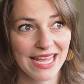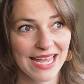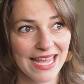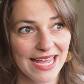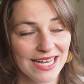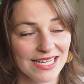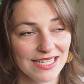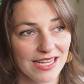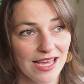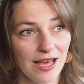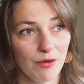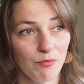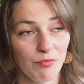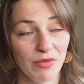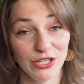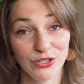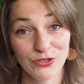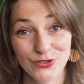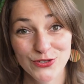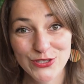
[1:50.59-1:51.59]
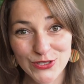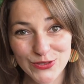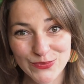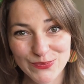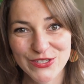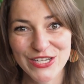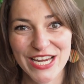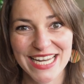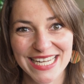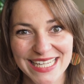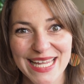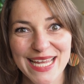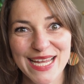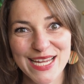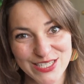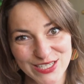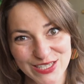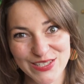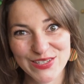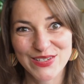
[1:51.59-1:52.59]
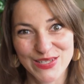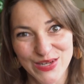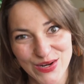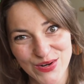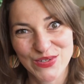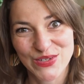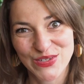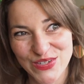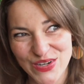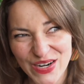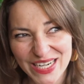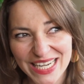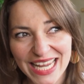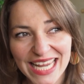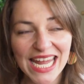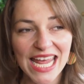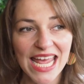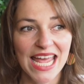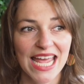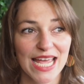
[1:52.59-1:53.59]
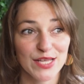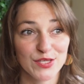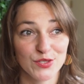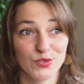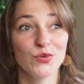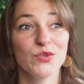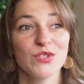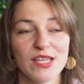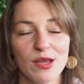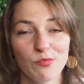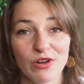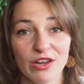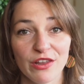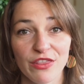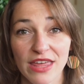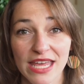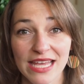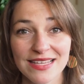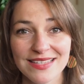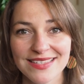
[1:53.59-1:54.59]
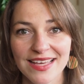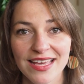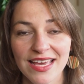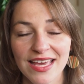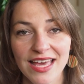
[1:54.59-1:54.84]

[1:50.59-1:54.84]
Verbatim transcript: and um, my YouTube channel, Angi Learns How to Chocolate, as two separate things.